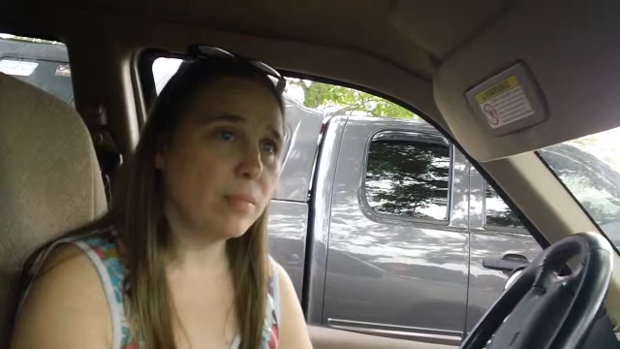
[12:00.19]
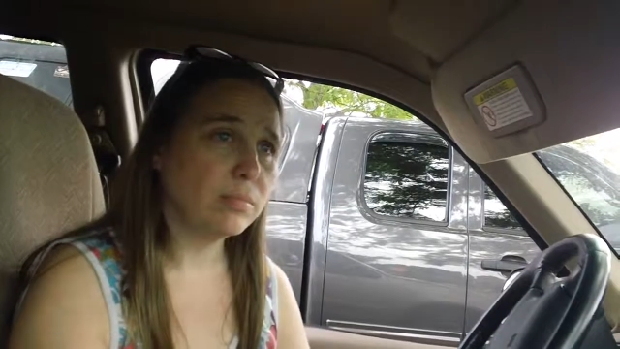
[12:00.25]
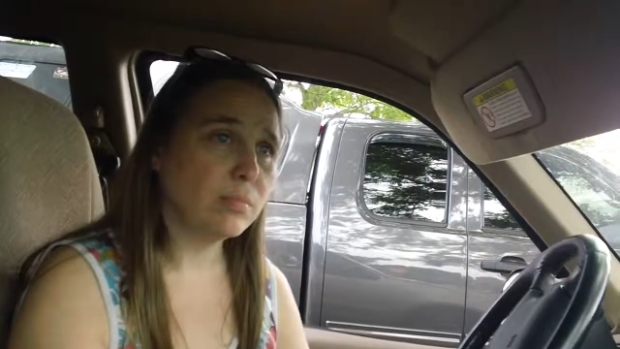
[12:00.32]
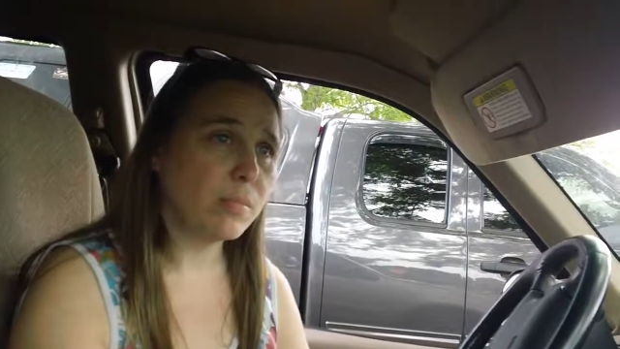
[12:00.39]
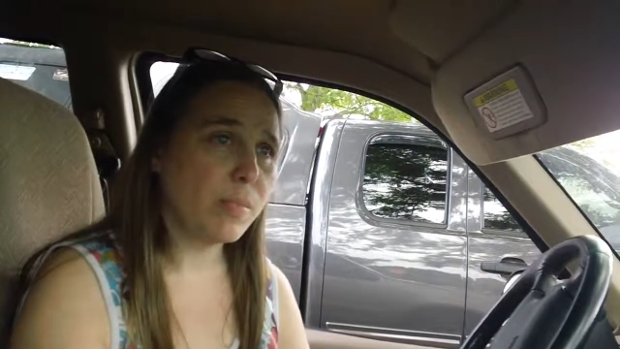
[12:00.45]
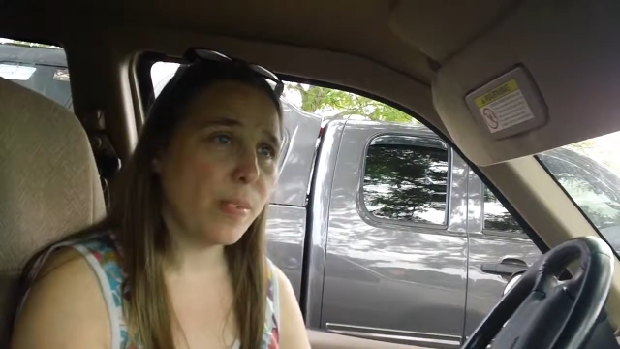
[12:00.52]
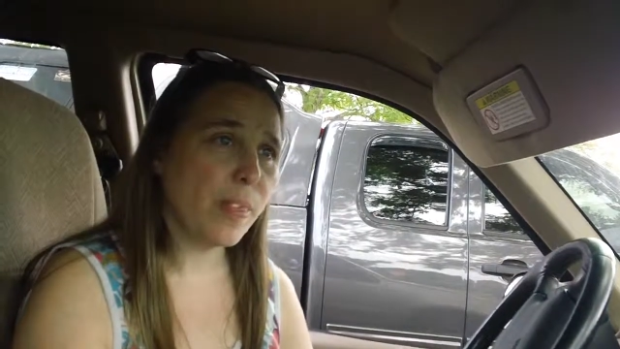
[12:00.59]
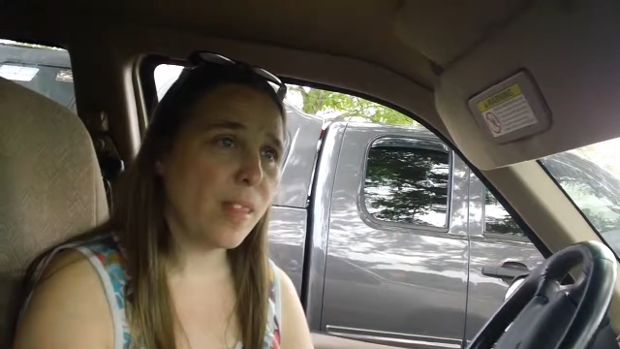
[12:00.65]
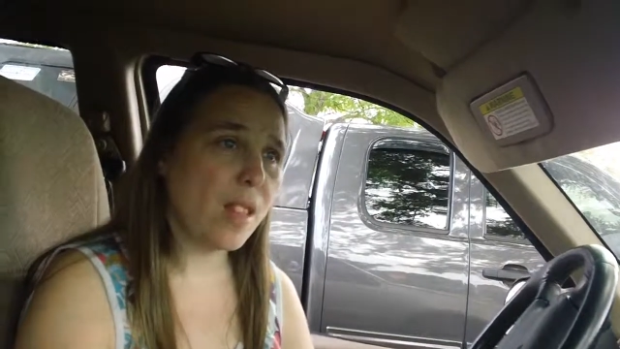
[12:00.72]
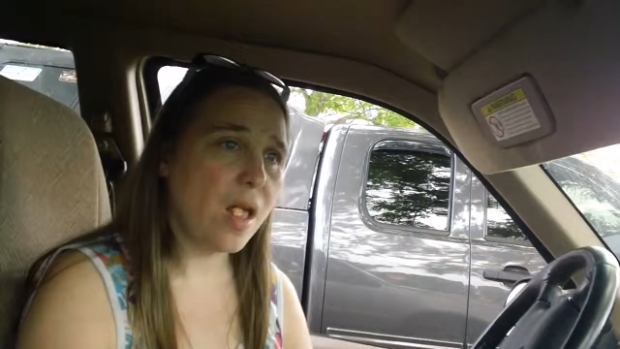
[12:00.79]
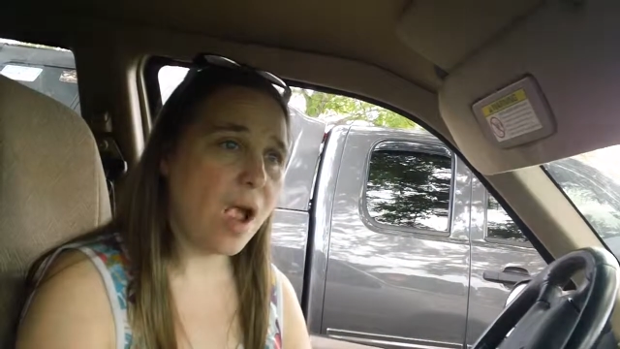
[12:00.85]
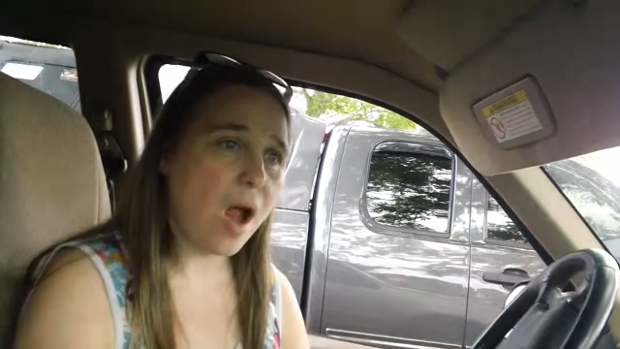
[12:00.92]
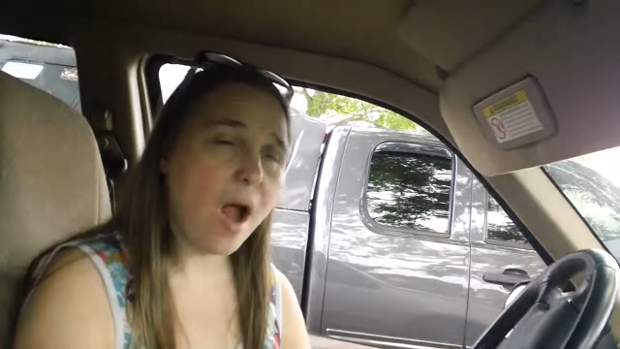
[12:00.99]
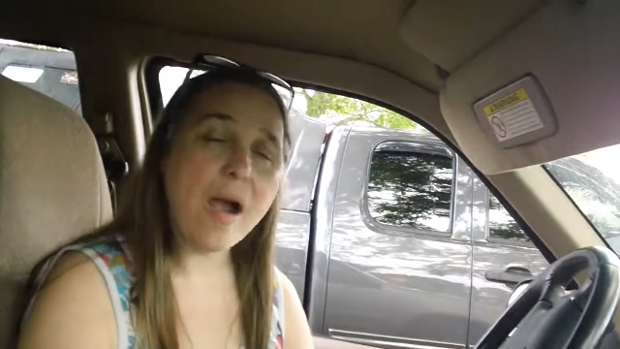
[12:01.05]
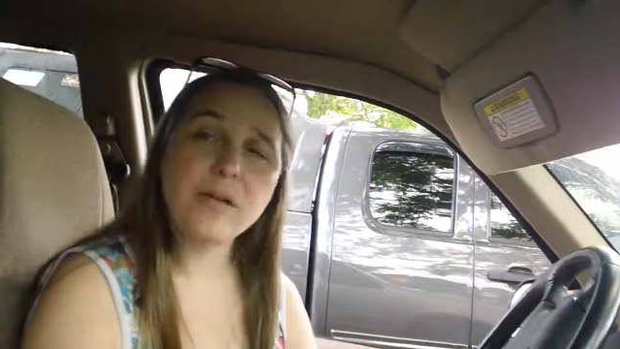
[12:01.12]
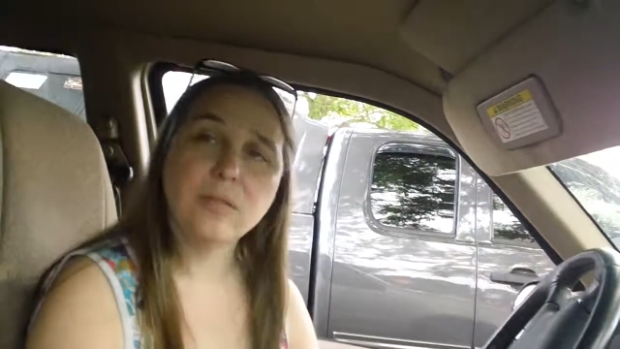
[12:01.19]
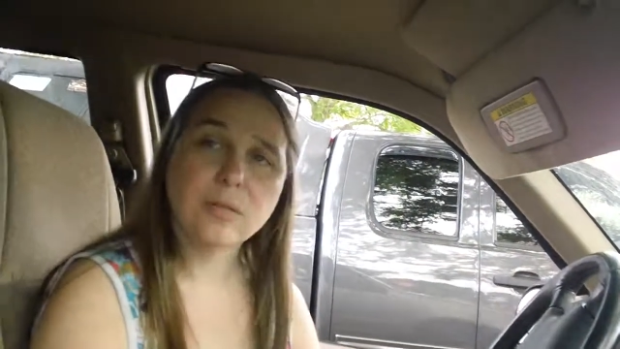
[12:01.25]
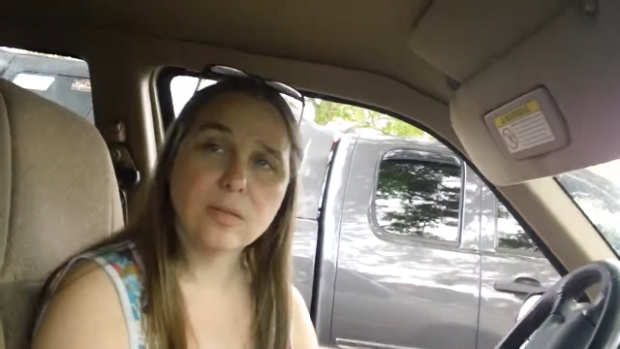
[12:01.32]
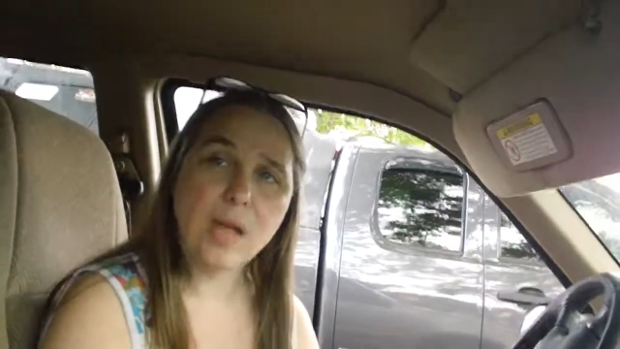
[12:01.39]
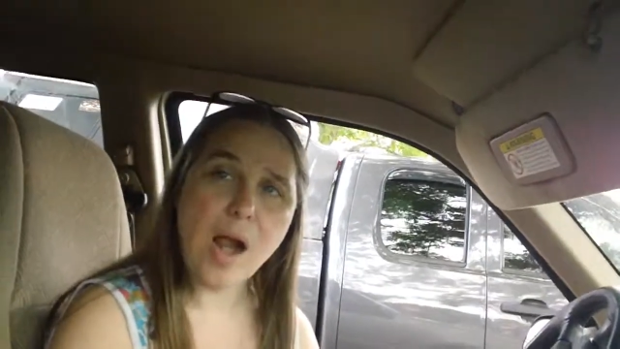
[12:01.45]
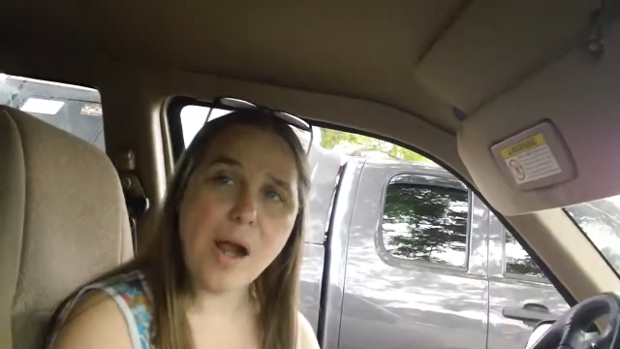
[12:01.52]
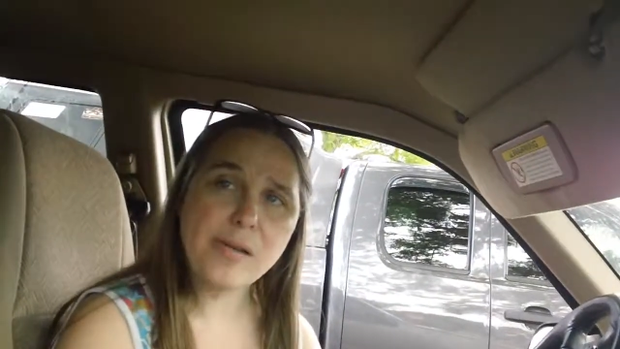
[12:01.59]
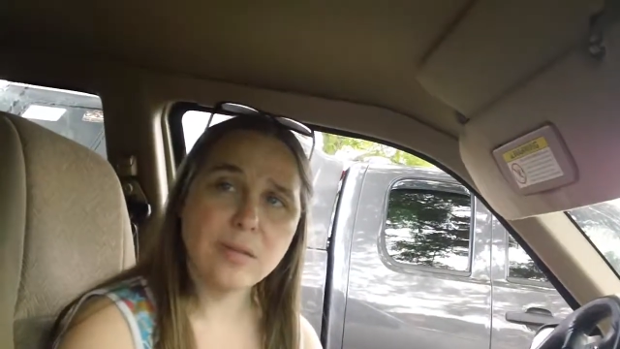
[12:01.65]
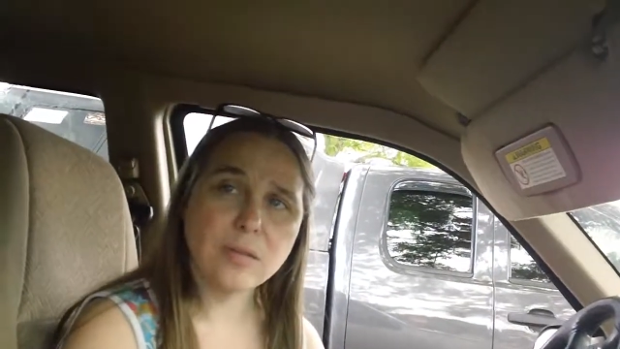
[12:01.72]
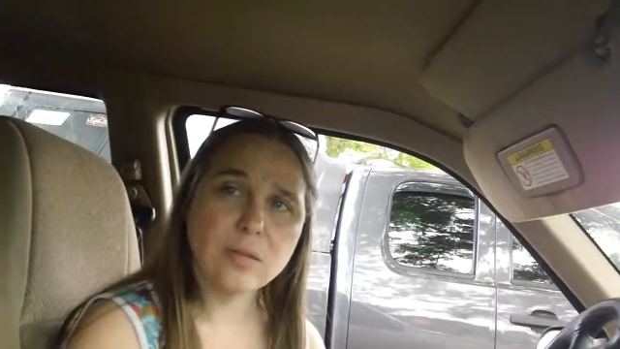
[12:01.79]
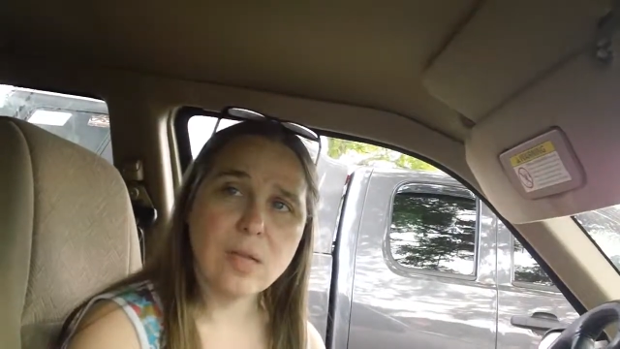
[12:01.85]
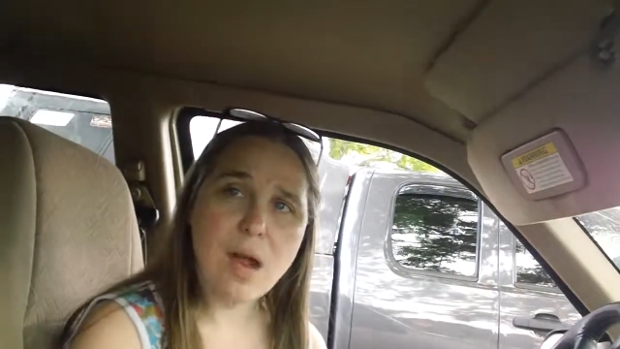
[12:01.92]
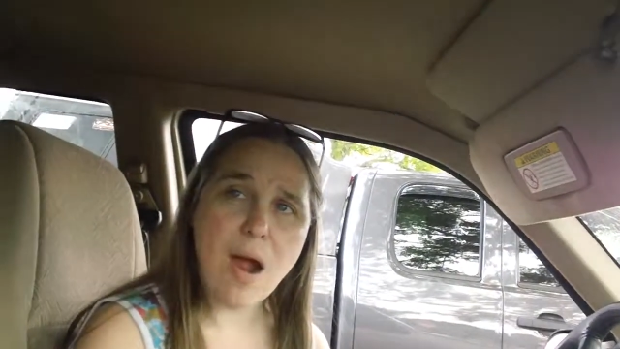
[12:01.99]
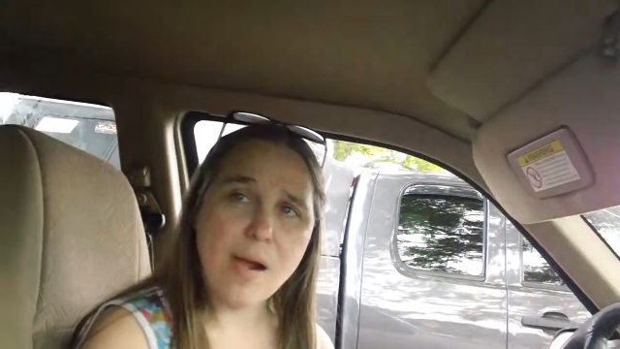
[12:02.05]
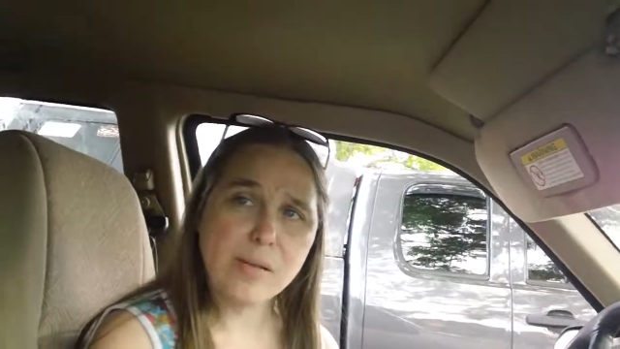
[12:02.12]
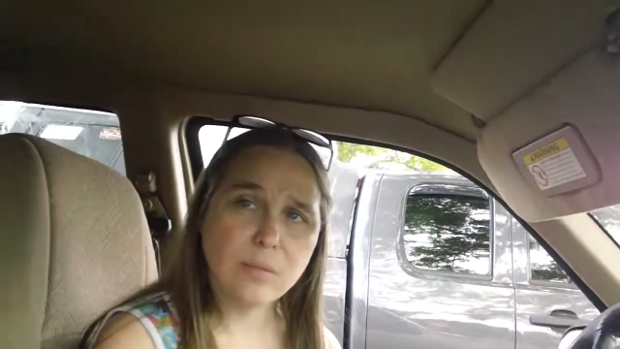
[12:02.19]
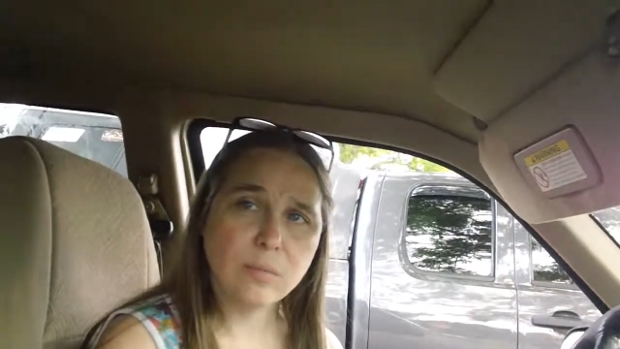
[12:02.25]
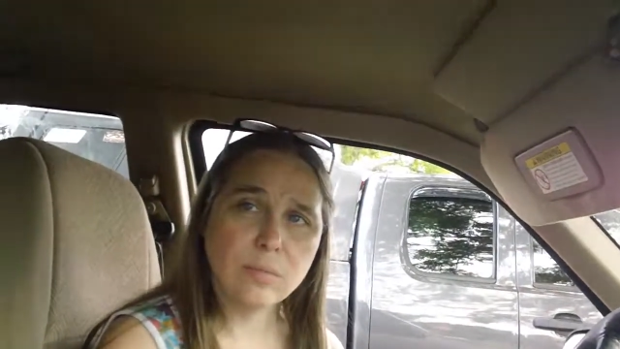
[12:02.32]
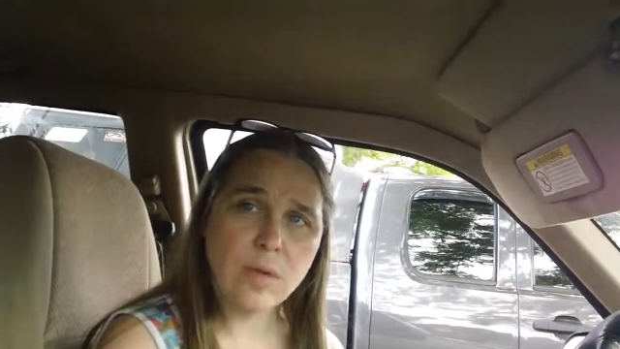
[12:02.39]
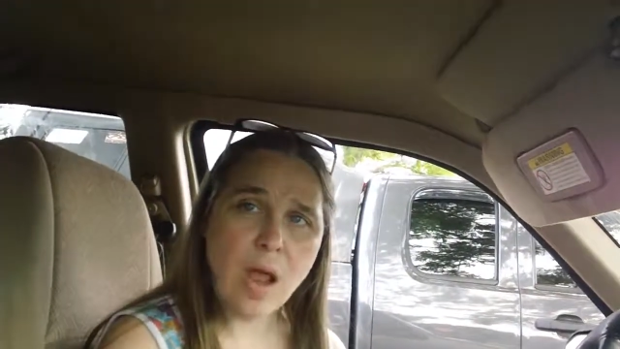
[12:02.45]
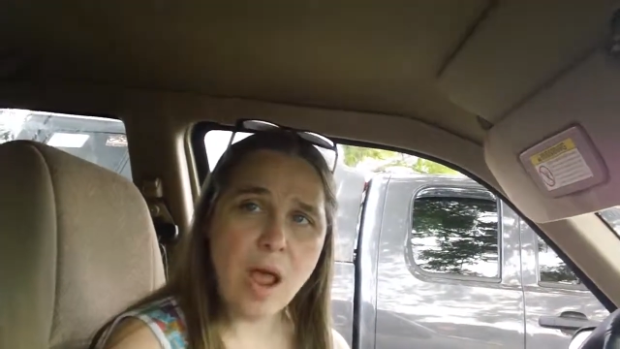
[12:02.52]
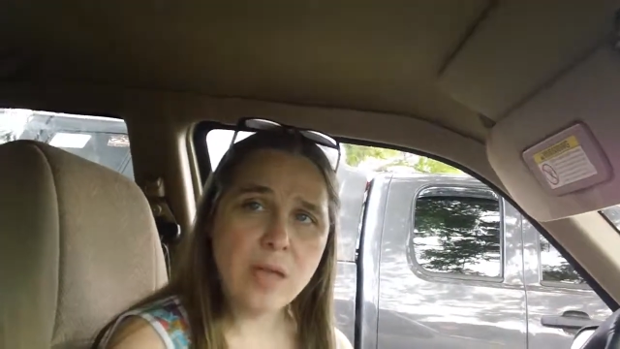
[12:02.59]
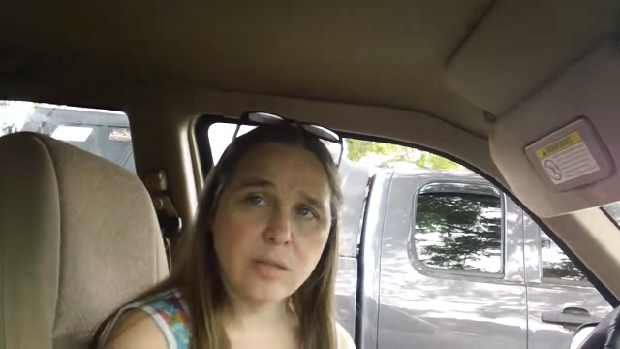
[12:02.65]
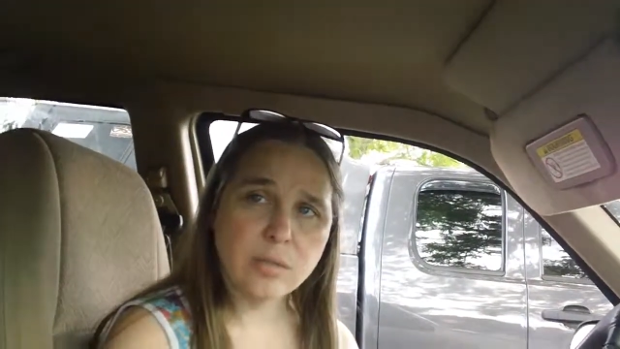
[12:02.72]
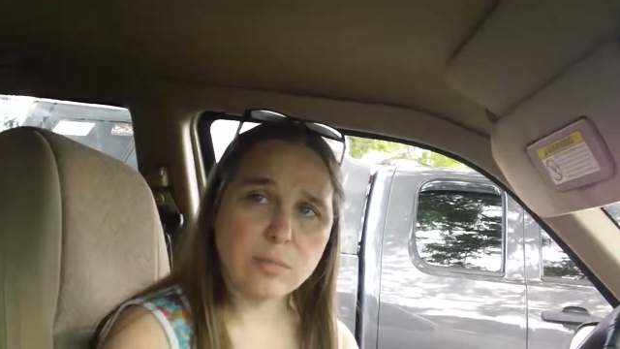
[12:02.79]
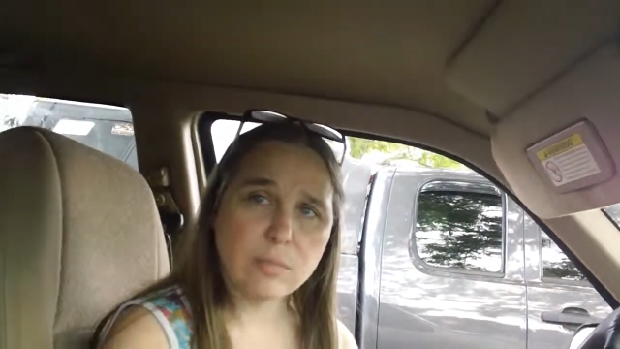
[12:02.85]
and you think I'm going to put something on that's bad for me?